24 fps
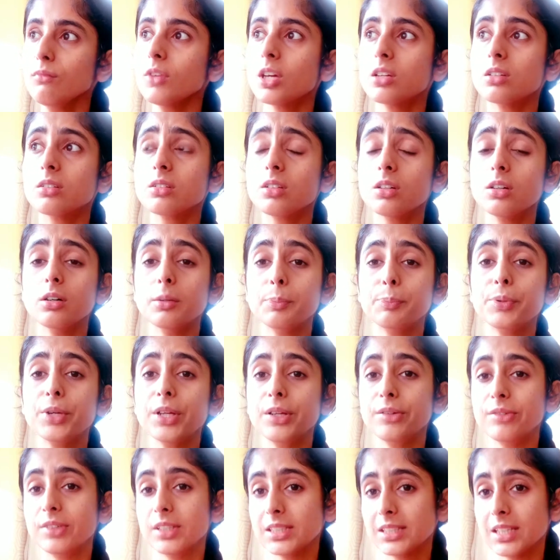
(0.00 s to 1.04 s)
The
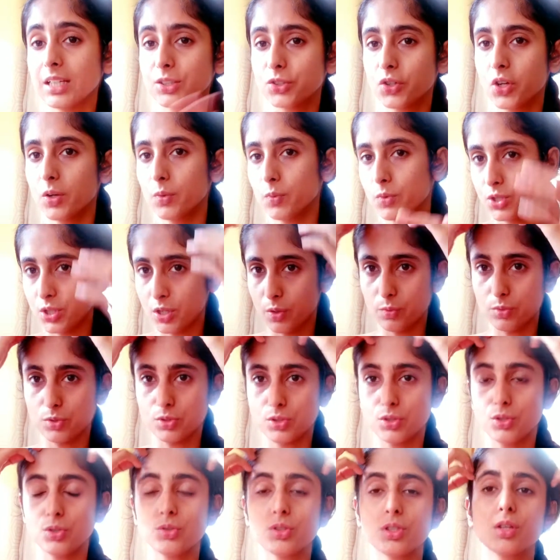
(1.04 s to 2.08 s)
previous sunscreen which I
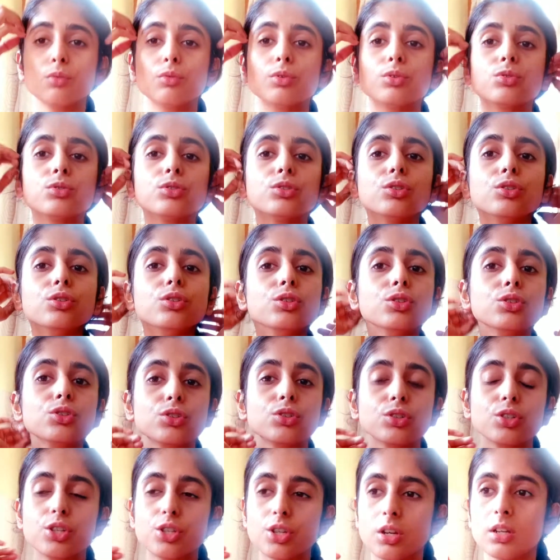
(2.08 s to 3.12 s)
was using, which was the
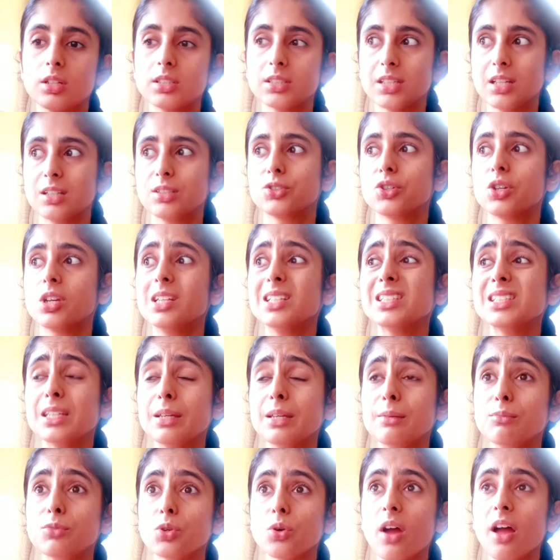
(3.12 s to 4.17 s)
Neutrogena sunscreen,
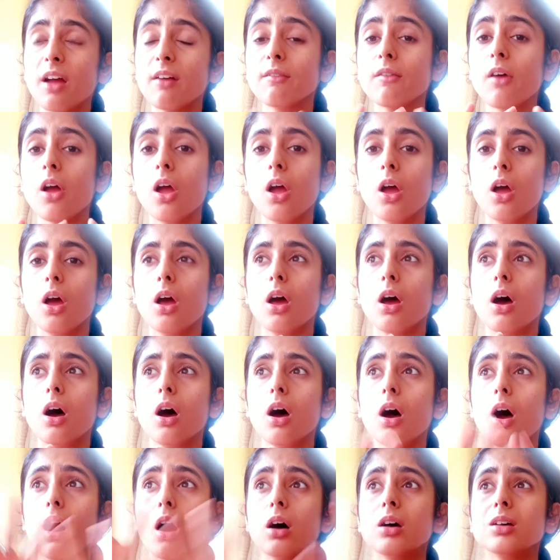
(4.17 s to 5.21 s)
seemed to have
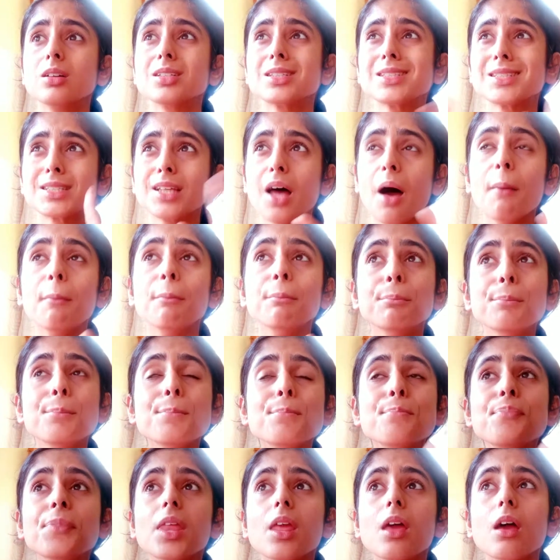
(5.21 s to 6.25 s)

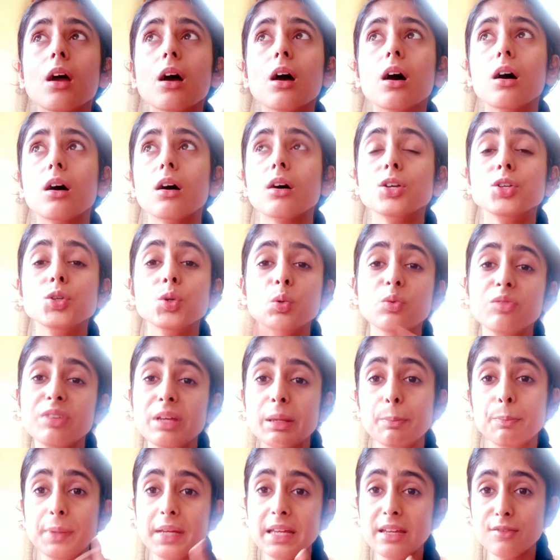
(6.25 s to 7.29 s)
some
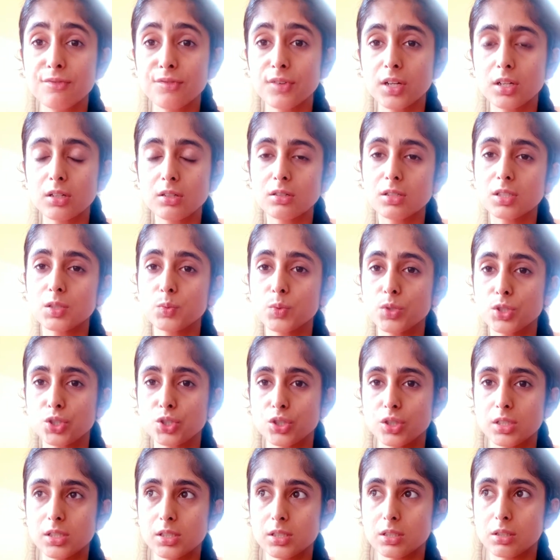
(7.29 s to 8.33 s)
UVB filters
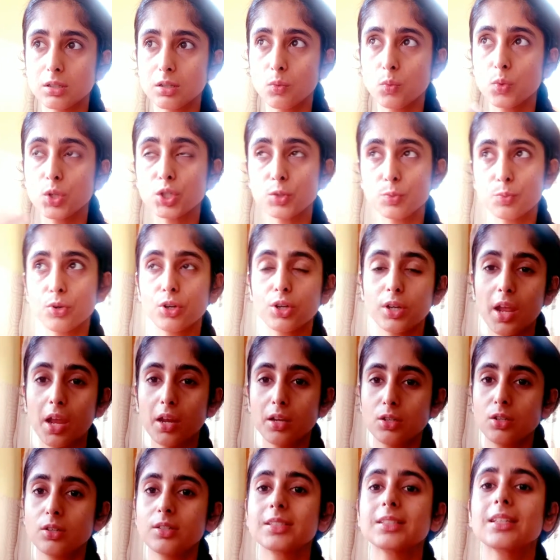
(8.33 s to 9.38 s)
which
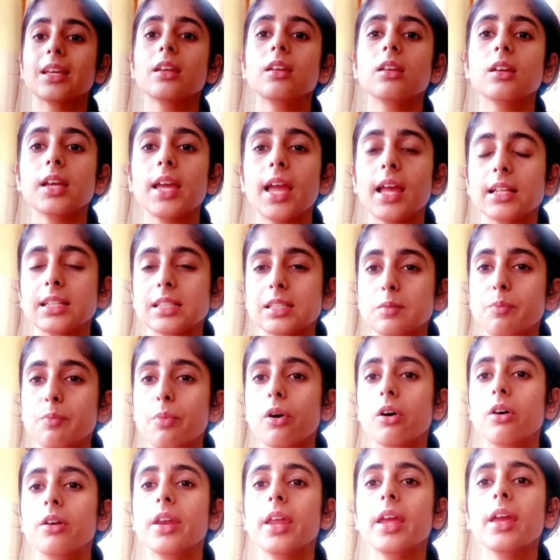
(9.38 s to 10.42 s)
protect your skin against
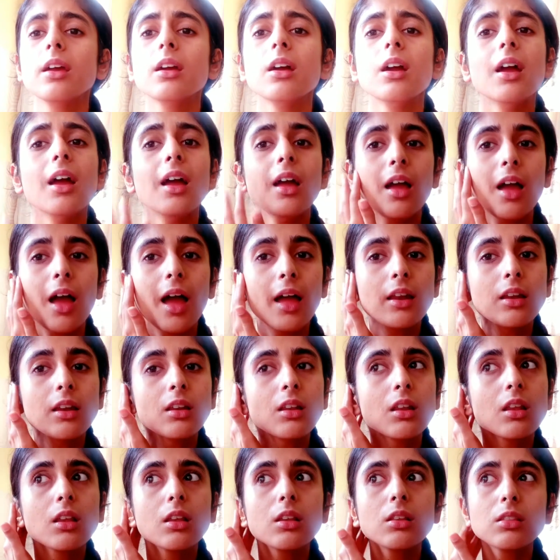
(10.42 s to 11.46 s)
burning,
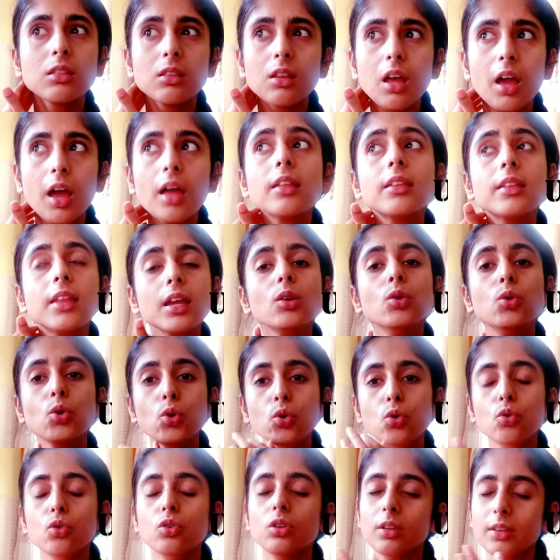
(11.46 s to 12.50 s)
and
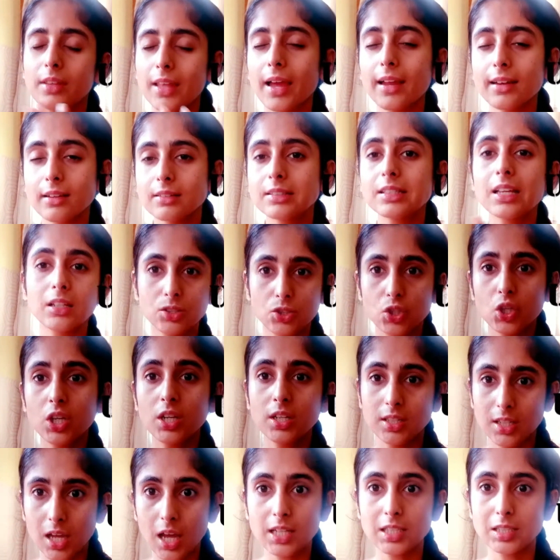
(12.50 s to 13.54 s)
that
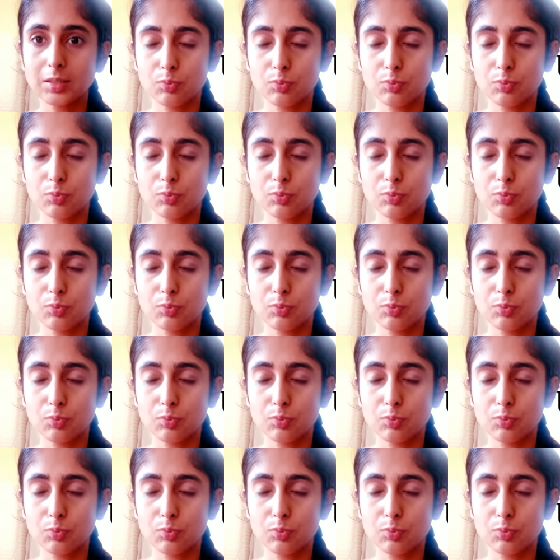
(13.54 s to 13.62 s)
sunscreen does